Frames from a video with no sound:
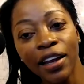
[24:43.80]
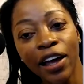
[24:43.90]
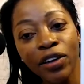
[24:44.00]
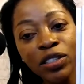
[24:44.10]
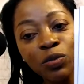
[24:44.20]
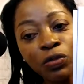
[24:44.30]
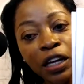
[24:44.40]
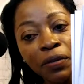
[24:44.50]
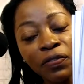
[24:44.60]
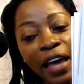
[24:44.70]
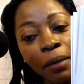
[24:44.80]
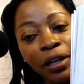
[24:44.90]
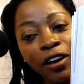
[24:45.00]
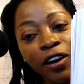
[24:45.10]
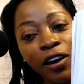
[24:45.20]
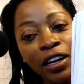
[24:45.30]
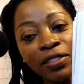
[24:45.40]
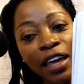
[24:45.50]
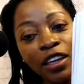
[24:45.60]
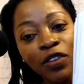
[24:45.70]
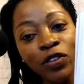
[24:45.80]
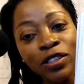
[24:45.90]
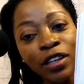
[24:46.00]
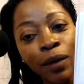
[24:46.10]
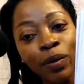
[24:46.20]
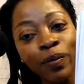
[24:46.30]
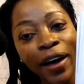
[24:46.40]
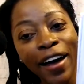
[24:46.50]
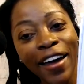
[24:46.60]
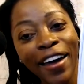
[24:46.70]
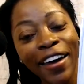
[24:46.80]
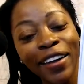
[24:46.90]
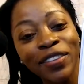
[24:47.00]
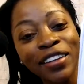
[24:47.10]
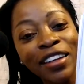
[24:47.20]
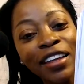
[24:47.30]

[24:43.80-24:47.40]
Hello, Supreme Family Garden. Thank you for stopping by.